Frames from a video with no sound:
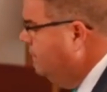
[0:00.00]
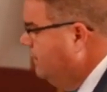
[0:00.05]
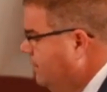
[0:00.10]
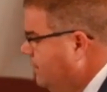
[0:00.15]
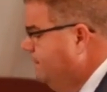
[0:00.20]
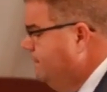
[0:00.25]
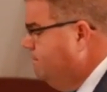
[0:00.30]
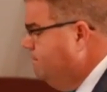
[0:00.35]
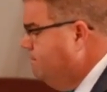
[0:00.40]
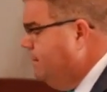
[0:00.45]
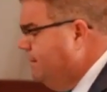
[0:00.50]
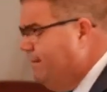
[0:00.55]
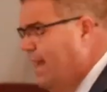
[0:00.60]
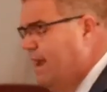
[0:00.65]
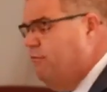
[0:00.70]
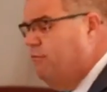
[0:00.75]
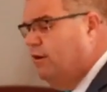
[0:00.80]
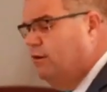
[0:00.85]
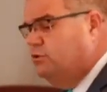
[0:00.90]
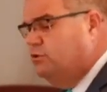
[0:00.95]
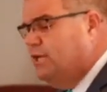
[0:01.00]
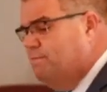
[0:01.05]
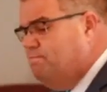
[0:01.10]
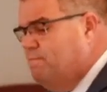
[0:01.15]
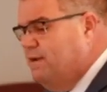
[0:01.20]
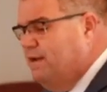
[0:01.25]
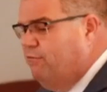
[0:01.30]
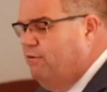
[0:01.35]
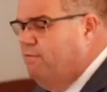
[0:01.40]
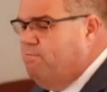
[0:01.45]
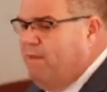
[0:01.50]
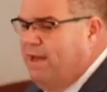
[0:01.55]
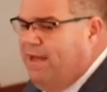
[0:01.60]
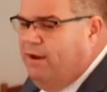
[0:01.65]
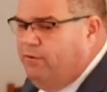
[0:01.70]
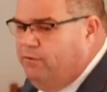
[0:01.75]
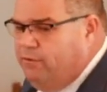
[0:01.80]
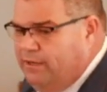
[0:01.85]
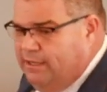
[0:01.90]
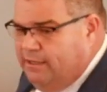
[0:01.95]
But they rose up in
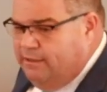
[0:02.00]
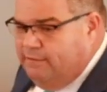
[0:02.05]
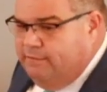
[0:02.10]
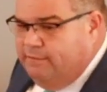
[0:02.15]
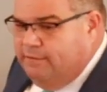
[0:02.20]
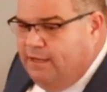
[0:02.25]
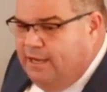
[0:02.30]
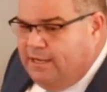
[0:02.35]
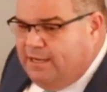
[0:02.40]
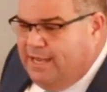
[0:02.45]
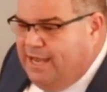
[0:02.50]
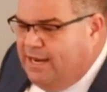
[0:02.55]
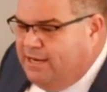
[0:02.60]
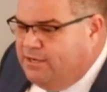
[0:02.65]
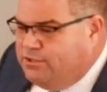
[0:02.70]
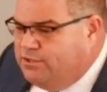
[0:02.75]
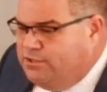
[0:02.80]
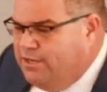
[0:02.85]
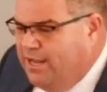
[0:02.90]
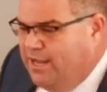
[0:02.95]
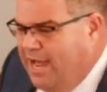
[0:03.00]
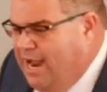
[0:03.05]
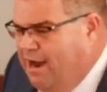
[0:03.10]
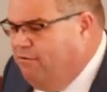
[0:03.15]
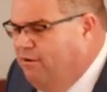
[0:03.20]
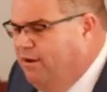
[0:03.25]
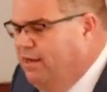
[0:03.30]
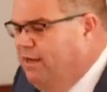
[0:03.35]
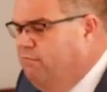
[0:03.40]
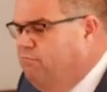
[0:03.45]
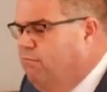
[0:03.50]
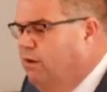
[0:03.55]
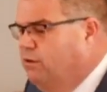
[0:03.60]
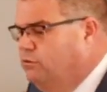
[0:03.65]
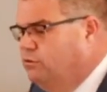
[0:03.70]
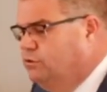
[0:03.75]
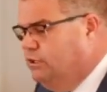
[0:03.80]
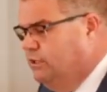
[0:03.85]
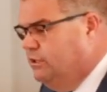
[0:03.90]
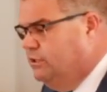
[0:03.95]
rebellion against Aaron and
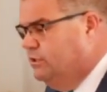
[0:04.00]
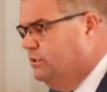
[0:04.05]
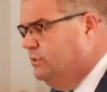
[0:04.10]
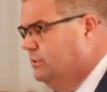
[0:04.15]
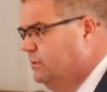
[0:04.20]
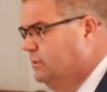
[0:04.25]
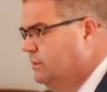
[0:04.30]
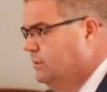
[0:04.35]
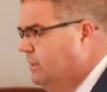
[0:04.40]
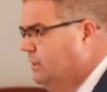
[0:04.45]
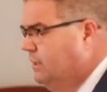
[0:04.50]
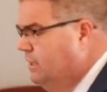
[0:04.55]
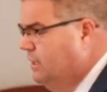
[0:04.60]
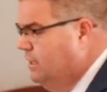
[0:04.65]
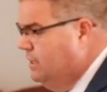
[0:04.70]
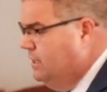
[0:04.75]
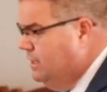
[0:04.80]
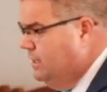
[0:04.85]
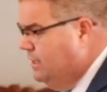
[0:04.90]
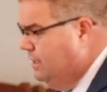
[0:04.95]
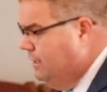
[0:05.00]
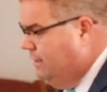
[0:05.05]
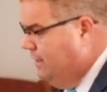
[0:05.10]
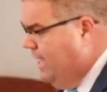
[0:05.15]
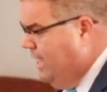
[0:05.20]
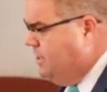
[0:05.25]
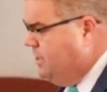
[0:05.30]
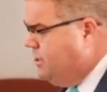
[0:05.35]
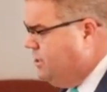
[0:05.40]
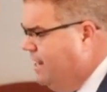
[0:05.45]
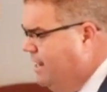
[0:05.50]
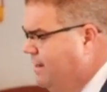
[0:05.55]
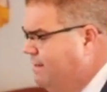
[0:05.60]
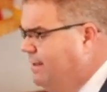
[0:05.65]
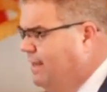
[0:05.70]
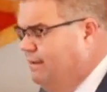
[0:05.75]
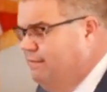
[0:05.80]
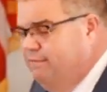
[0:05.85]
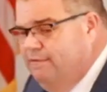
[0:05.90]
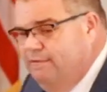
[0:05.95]
Moses. And they said that
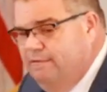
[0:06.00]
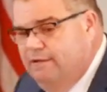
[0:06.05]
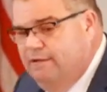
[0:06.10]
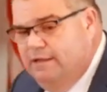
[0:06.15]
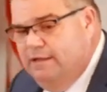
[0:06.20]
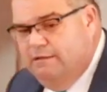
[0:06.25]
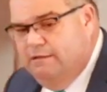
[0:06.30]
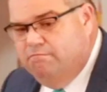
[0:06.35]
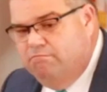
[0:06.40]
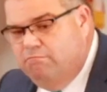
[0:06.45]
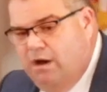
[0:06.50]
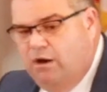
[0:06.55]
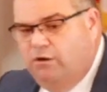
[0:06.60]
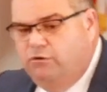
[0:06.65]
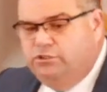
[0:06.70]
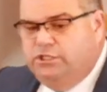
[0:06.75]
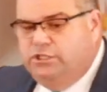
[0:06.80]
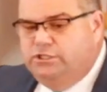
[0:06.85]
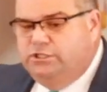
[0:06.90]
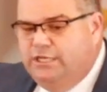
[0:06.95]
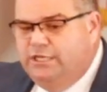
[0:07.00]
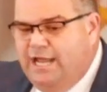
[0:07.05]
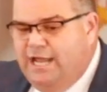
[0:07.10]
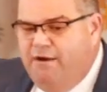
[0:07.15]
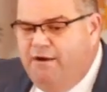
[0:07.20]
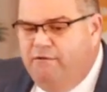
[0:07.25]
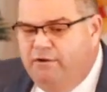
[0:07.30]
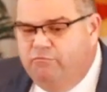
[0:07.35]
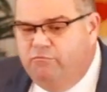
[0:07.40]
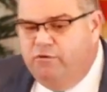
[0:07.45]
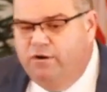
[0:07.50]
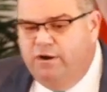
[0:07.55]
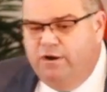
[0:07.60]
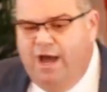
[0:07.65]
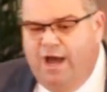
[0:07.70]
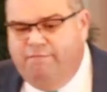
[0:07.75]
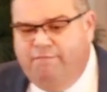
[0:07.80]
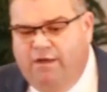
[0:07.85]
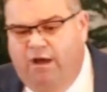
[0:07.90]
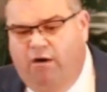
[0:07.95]
Moses and Aaron were not
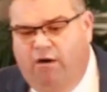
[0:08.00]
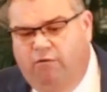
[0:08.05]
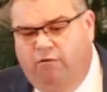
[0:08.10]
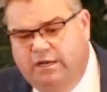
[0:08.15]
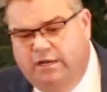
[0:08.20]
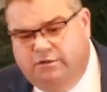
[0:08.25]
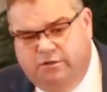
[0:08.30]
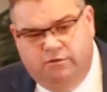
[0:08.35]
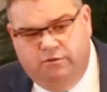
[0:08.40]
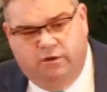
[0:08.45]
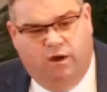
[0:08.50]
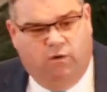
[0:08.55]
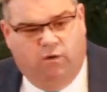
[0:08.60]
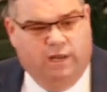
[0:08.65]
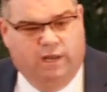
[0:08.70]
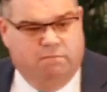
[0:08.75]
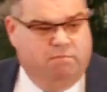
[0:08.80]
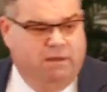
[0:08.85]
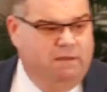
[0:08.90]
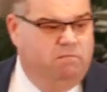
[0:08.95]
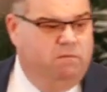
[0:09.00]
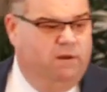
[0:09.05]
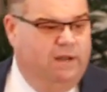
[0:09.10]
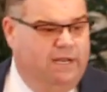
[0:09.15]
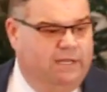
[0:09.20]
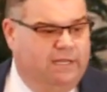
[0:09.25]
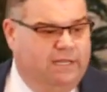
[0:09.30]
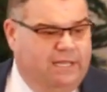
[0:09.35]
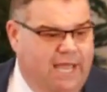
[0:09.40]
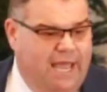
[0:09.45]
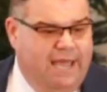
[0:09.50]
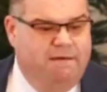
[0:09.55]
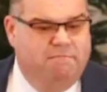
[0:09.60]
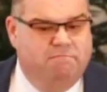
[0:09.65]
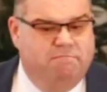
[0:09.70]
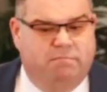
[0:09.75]
the only two holy people in the camp.